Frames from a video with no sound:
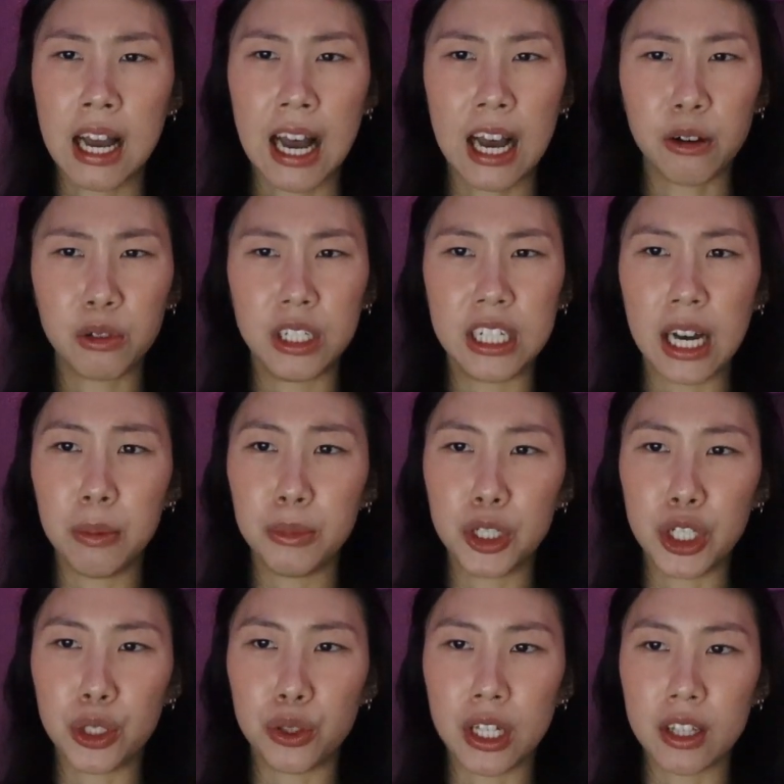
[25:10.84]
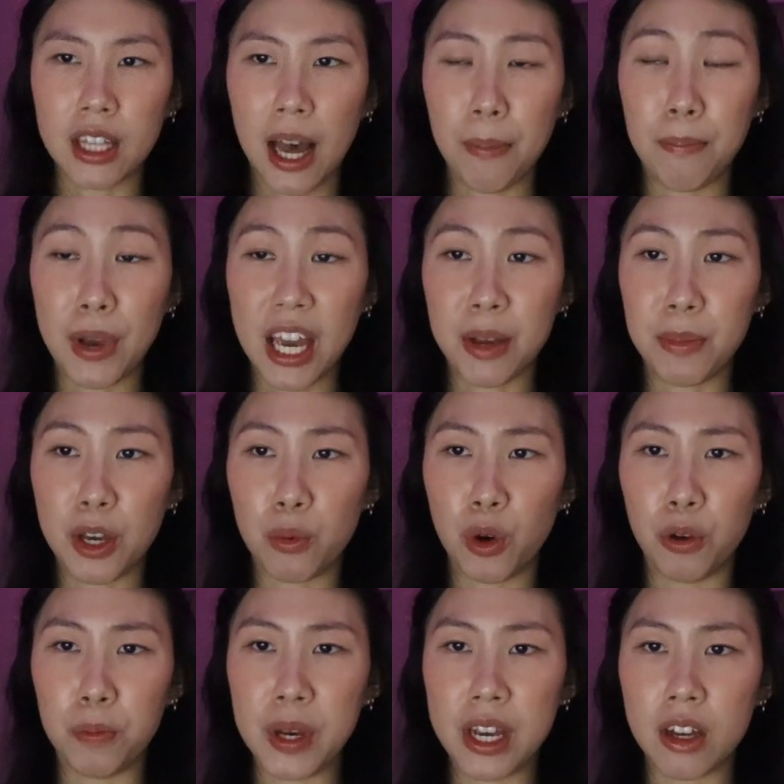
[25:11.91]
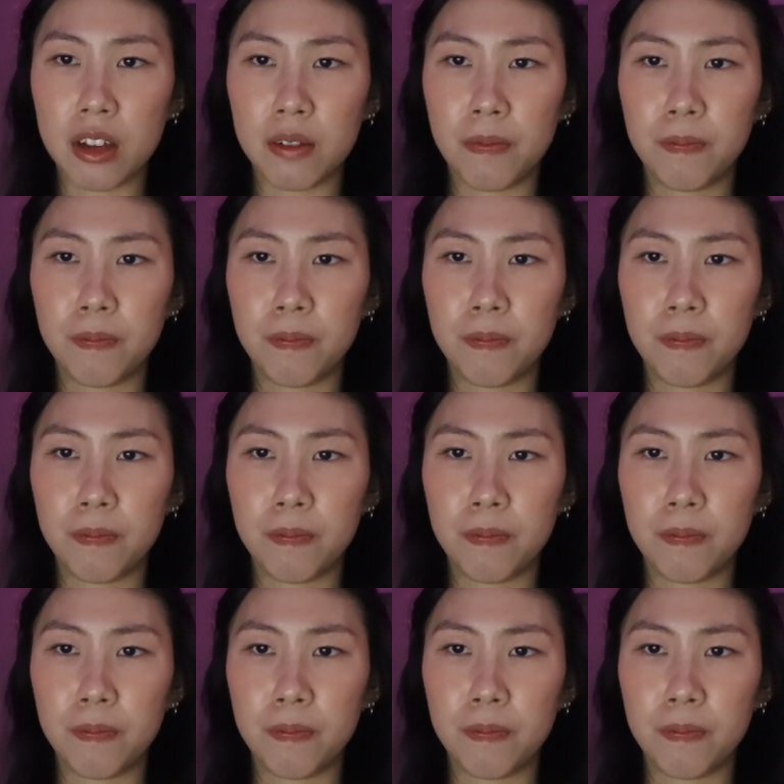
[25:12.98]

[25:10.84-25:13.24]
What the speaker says: How dumb do you think that baby will be?